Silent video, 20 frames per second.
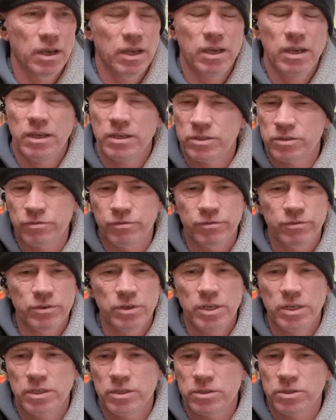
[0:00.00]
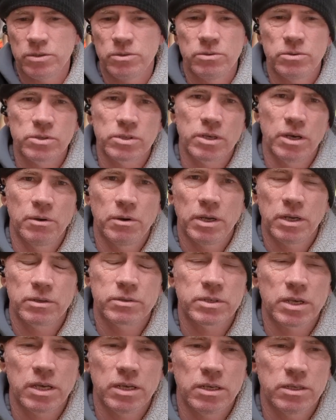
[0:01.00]
It's free to do so. It'll
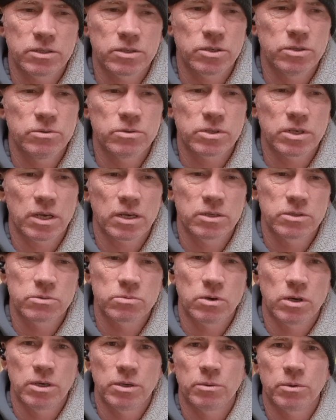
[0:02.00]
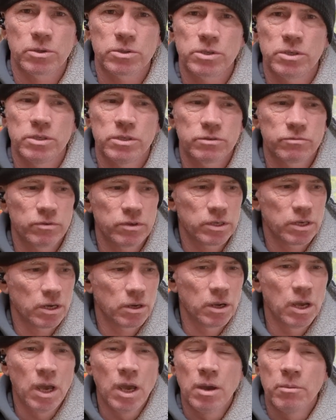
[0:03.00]
take you 2 seconds while you're watching this
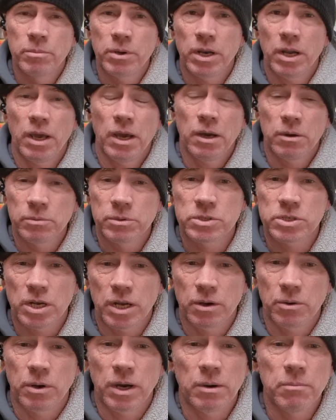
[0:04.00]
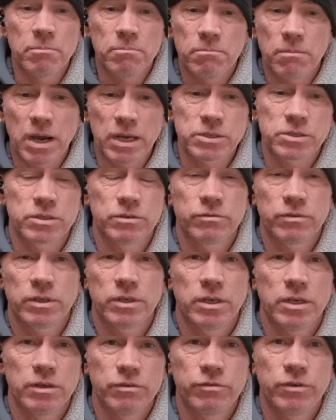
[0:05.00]
video, but it'll help the channel out
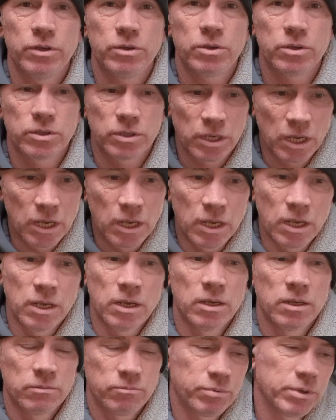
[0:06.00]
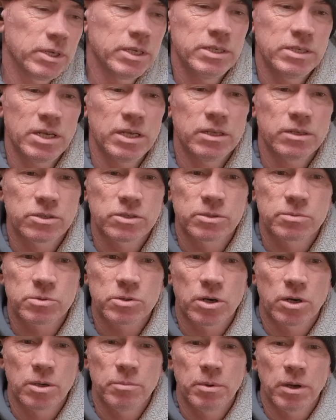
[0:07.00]
massively. If you can please hit the
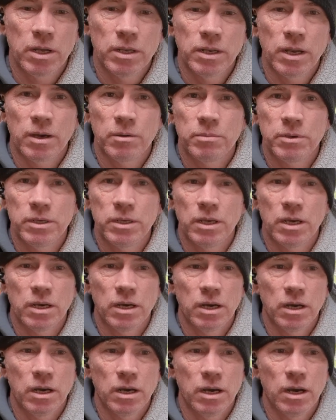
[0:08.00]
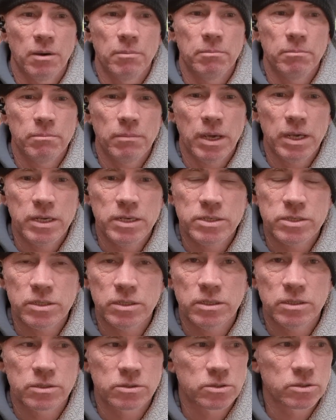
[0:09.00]
subscribe button, that'd be
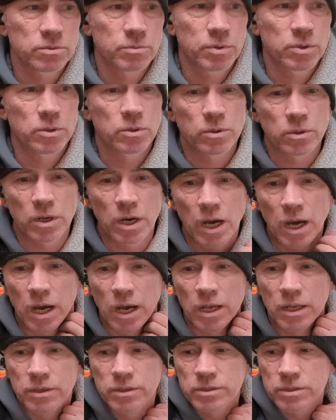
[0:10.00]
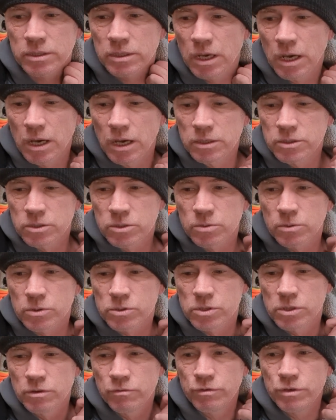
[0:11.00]
amazing. The support and just
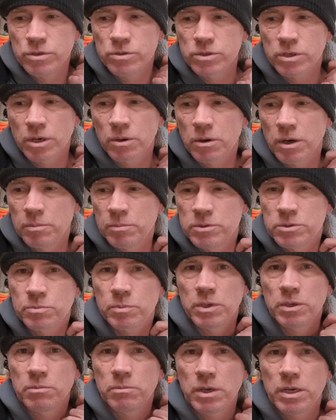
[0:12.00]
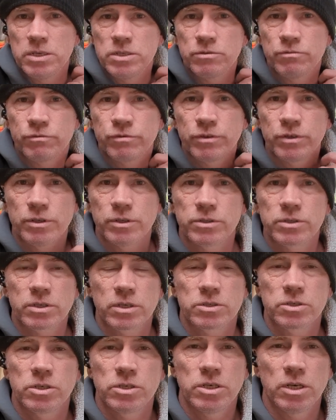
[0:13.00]
watching the views go up has been amazing for
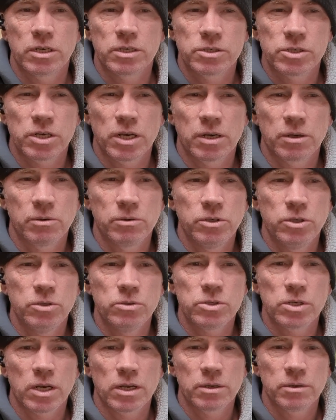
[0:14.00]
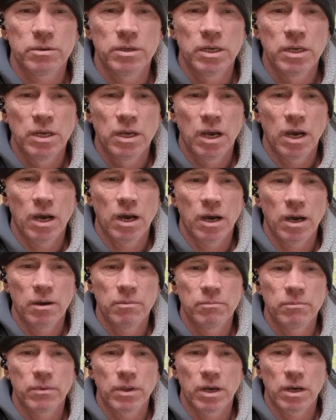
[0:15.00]
such a young channel, new channel.
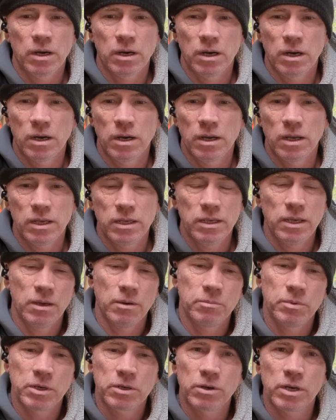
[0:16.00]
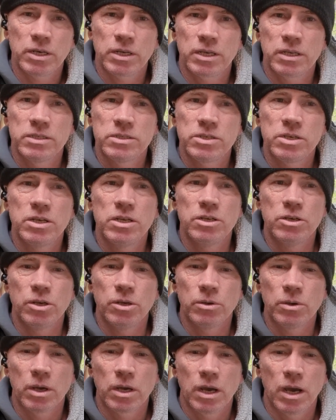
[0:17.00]
Yeah, it'd be great to
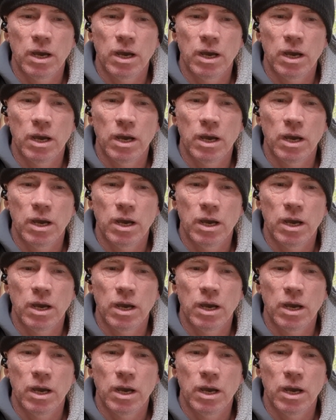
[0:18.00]
continue.